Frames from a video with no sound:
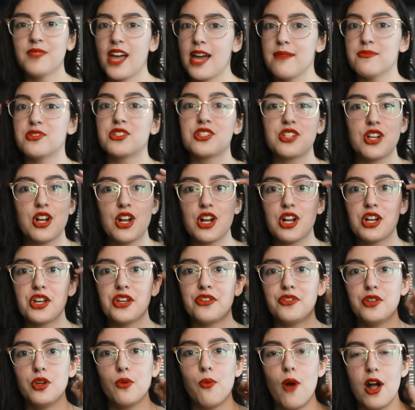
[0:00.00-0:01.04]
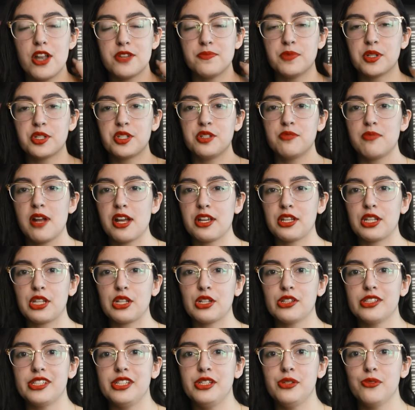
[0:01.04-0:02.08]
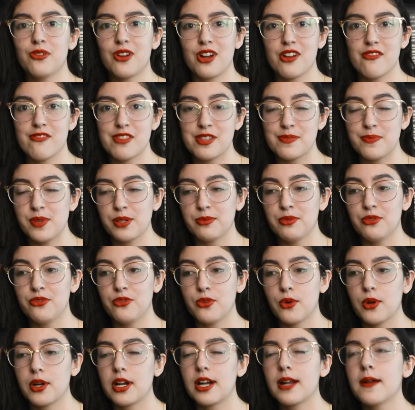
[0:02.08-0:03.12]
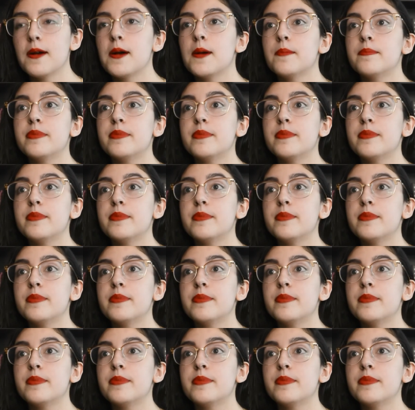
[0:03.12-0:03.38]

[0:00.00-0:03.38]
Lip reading: I'm sure if you watch BookTube regularly, you've heard of this book before.